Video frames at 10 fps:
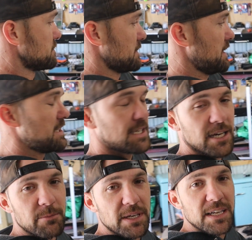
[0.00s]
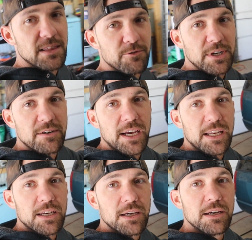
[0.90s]
He did help me get the rear
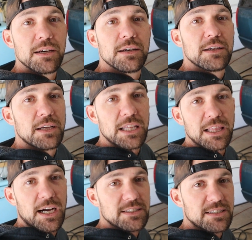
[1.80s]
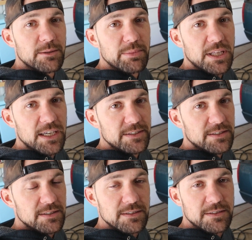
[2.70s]
end locked into
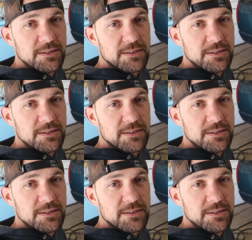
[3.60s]
place